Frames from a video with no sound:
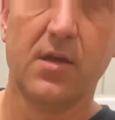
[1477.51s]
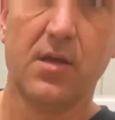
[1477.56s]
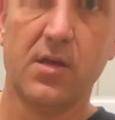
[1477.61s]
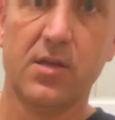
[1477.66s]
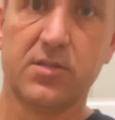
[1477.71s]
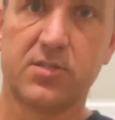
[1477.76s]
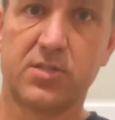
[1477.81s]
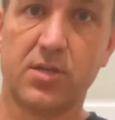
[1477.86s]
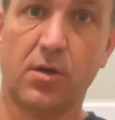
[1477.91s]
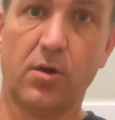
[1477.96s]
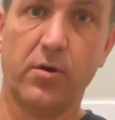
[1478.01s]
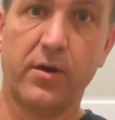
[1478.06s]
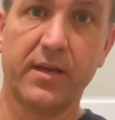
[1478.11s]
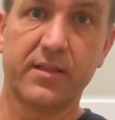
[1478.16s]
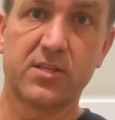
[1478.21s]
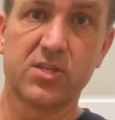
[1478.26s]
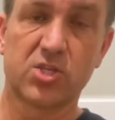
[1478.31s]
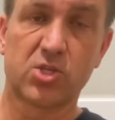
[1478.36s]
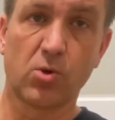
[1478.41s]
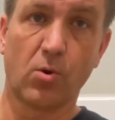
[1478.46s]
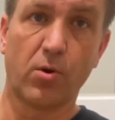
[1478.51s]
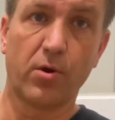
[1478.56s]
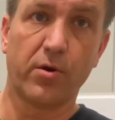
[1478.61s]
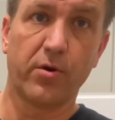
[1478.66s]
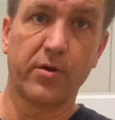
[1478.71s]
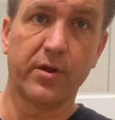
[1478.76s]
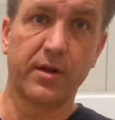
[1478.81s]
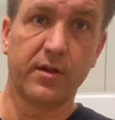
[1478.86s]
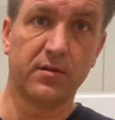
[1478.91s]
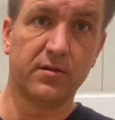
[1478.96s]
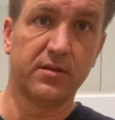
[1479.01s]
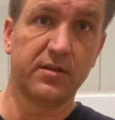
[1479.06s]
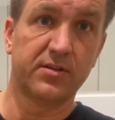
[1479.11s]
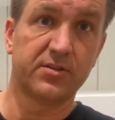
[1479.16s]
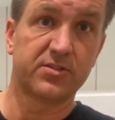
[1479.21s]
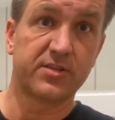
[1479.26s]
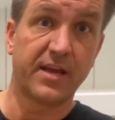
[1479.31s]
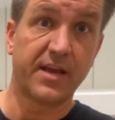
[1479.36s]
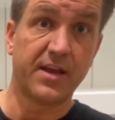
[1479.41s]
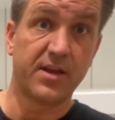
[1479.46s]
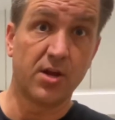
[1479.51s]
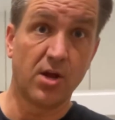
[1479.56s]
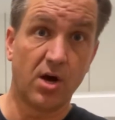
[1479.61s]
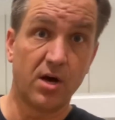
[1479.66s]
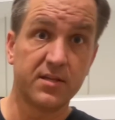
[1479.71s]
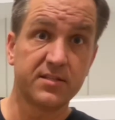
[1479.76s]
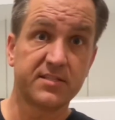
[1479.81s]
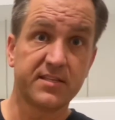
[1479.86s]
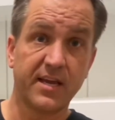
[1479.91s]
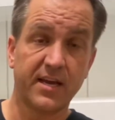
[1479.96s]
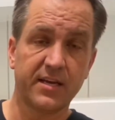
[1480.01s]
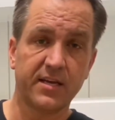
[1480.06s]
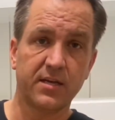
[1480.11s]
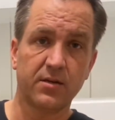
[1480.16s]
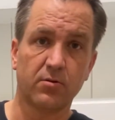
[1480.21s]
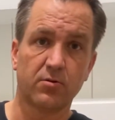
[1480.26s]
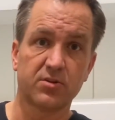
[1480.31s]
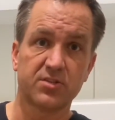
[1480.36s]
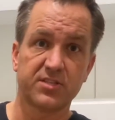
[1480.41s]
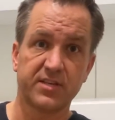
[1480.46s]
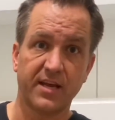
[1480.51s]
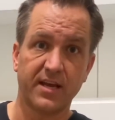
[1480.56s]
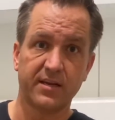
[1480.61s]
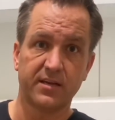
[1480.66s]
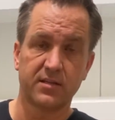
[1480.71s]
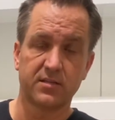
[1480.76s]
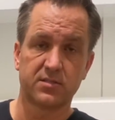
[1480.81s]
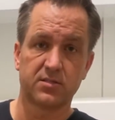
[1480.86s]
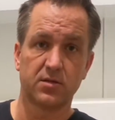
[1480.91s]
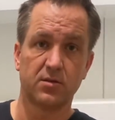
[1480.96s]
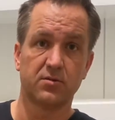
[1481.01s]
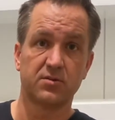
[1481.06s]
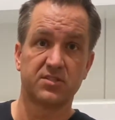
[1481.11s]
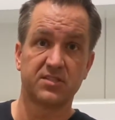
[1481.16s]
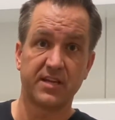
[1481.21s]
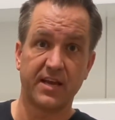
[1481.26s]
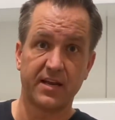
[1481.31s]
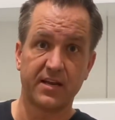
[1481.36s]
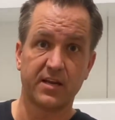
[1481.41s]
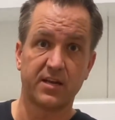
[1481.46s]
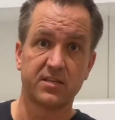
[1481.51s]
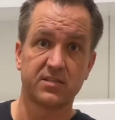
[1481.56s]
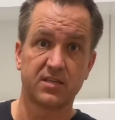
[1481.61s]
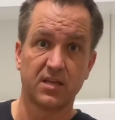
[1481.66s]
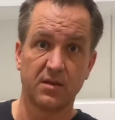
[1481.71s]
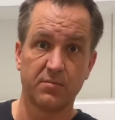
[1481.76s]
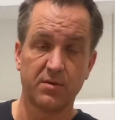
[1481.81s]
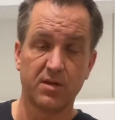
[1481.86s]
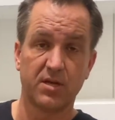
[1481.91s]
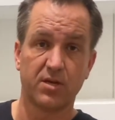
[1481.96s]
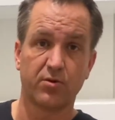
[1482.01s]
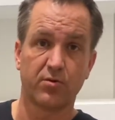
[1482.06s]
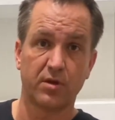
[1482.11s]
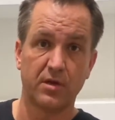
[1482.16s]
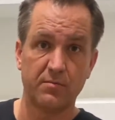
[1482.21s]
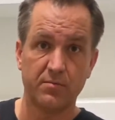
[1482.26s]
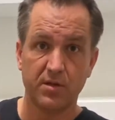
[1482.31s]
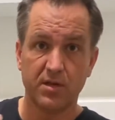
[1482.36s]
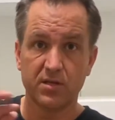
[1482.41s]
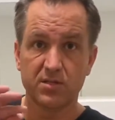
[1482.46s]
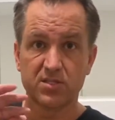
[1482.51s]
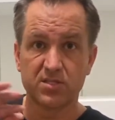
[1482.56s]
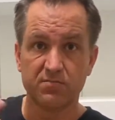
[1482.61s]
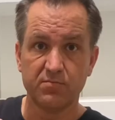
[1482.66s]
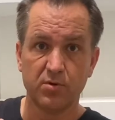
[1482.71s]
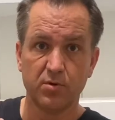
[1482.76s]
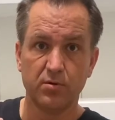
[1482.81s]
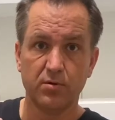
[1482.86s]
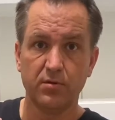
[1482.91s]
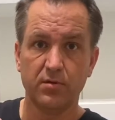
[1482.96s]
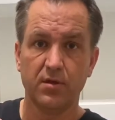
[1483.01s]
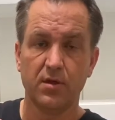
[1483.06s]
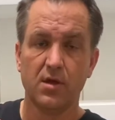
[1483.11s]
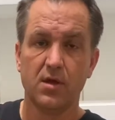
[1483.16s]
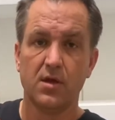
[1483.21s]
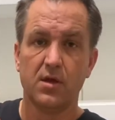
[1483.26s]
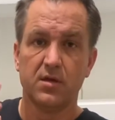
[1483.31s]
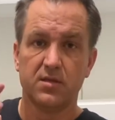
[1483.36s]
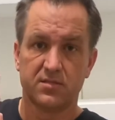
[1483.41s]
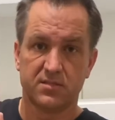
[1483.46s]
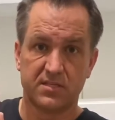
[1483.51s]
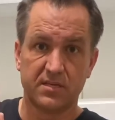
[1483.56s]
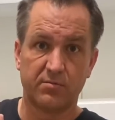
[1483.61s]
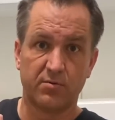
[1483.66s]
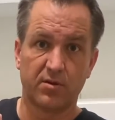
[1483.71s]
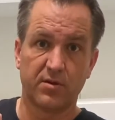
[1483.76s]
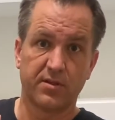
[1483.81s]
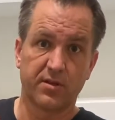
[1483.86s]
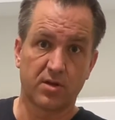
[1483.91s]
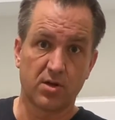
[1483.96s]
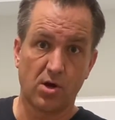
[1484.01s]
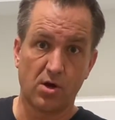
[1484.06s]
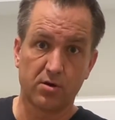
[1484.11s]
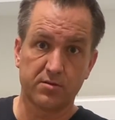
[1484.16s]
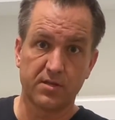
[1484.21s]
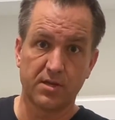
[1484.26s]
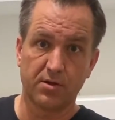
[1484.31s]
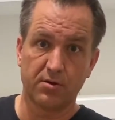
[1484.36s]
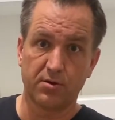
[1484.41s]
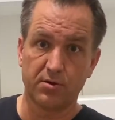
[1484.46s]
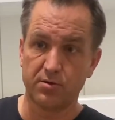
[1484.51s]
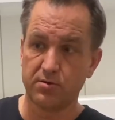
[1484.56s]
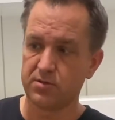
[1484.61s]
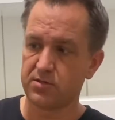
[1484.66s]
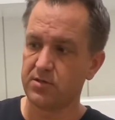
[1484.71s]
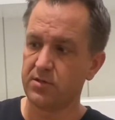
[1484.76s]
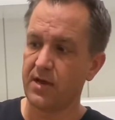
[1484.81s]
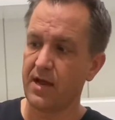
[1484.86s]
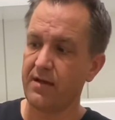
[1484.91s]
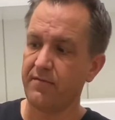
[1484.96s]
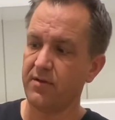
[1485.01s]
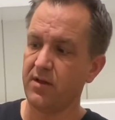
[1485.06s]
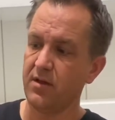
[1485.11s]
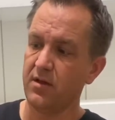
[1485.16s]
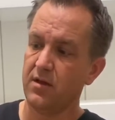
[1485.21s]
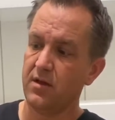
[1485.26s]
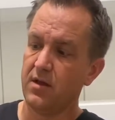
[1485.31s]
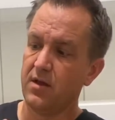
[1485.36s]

So at the store, it'll either say non-sanded or sanded. So sanded is gonna be creamy and smooth, similar to the caulk that you're used to having.